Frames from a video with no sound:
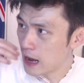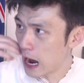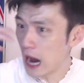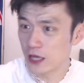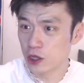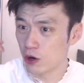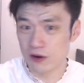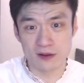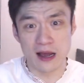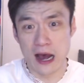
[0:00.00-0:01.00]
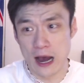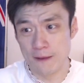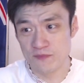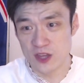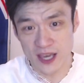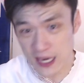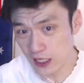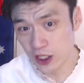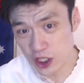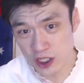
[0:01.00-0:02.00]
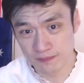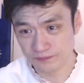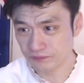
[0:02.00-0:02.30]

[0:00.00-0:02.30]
I thought the English